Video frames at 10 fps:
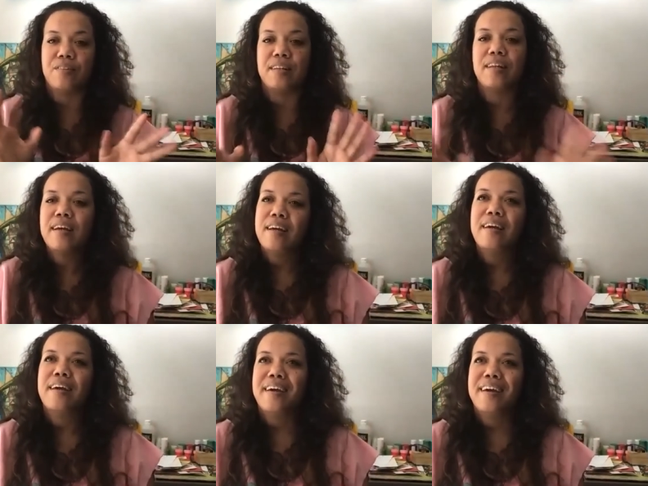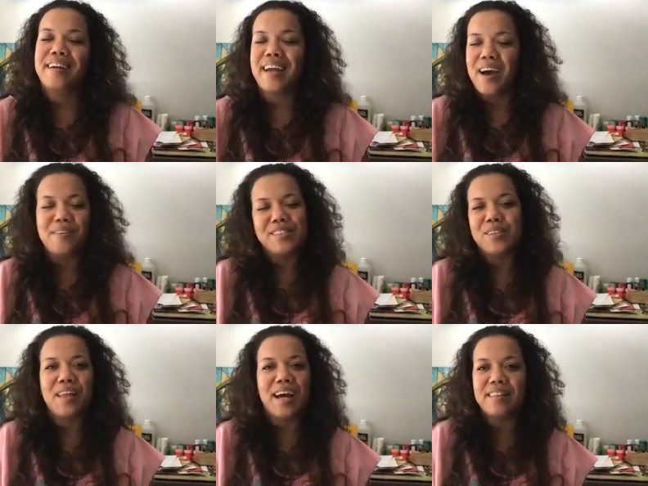And yeah,
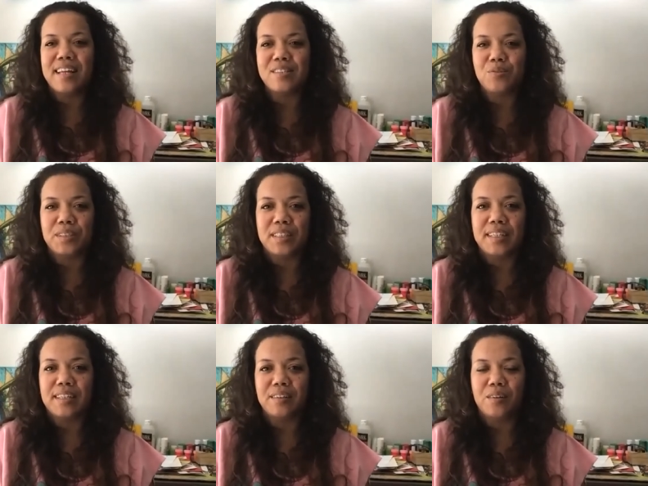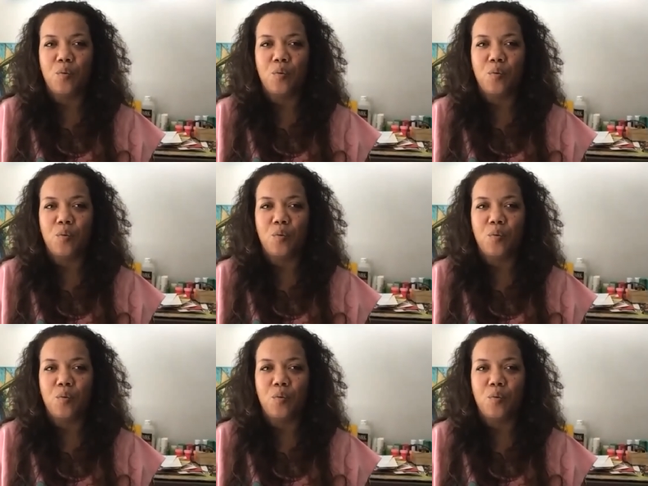so that's really